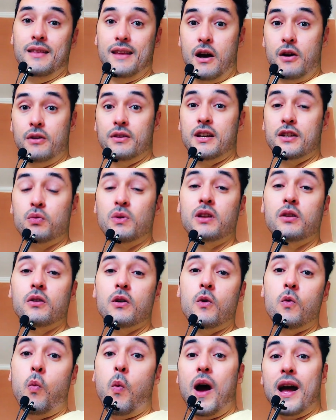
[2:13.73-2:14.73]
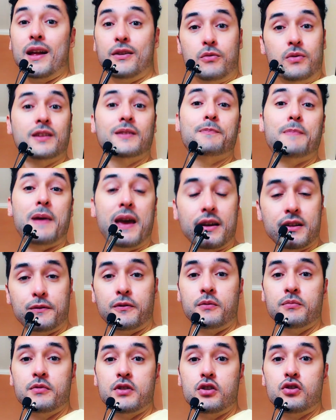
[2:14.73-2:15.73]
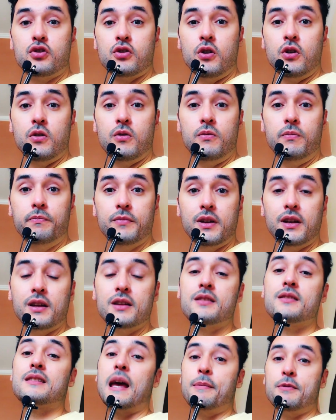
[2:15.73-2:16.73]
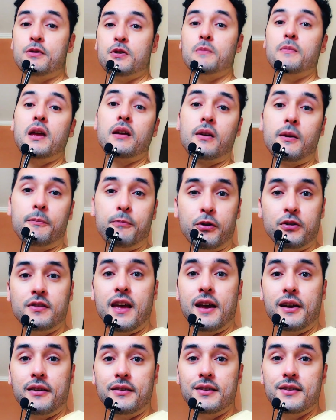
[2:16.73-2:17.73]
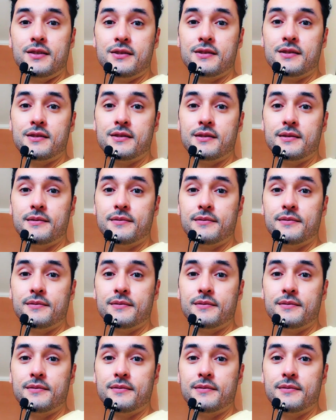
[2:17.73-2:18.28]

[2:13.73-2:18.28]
now that we know what to expect from this show, it's time to make our protagonists.